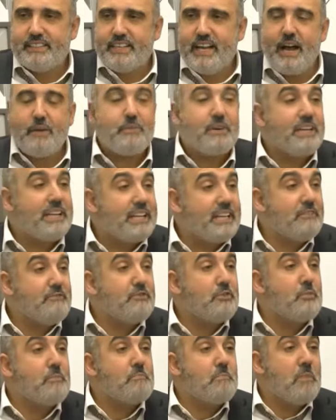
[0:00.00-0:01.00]
I'm going to give
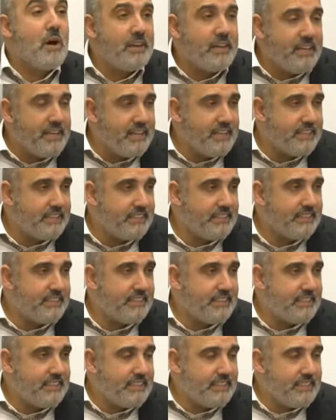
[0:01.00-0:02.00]
you money
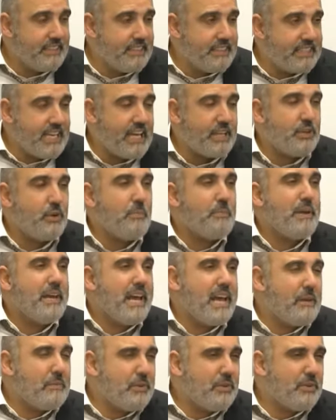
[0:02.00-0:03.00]
that you'll be
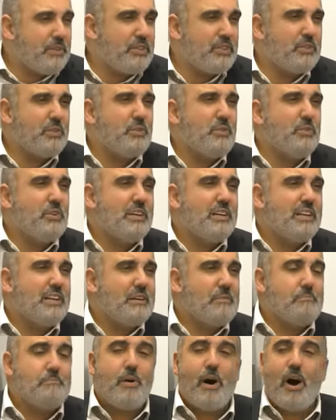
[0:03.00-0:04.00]
able to
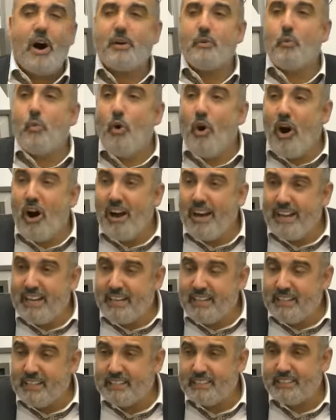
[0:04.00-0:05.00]
buy
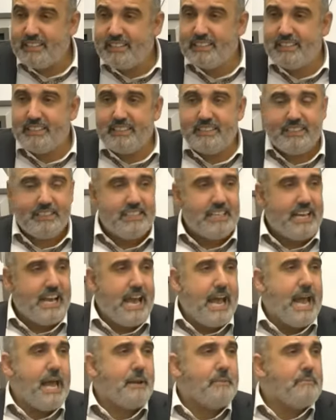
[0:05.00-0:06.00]
wine
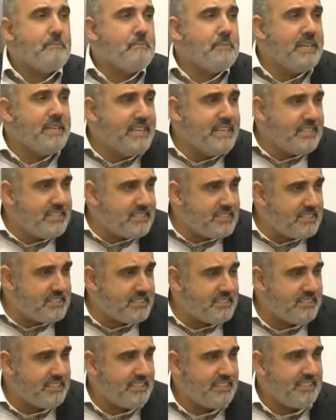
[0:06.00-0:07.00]
and meat
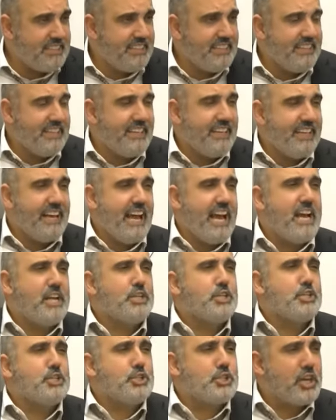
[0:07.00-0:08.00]

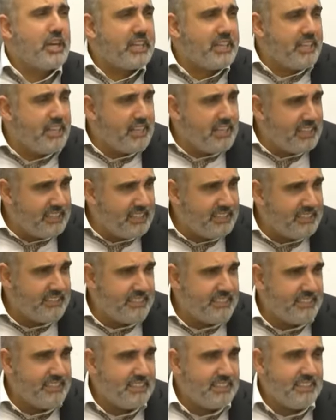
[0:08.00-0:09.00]
and chicken
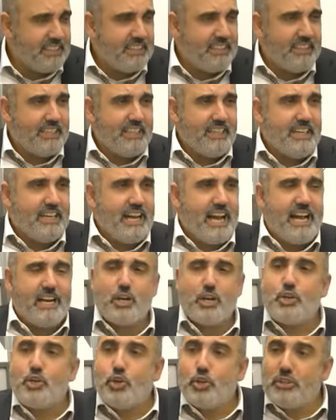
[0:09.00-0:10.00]
and
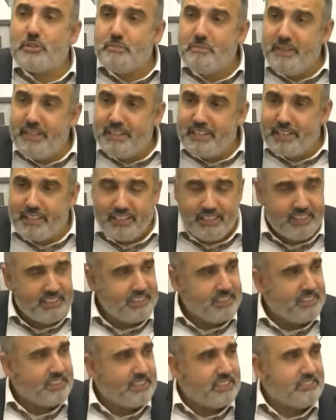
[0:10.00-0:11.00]
a good meal
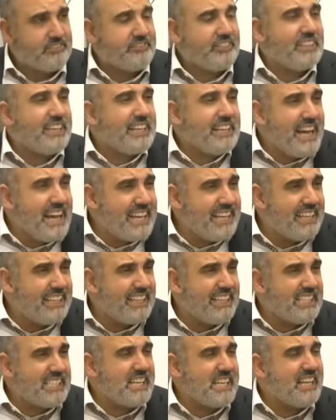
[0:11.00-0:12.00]
for the night of
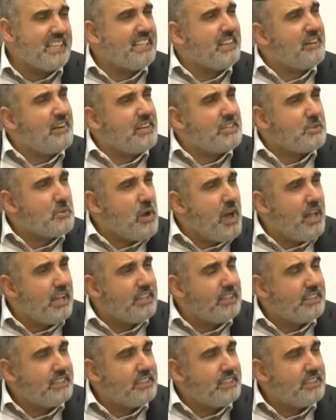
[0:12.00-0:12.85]
the Seder as well."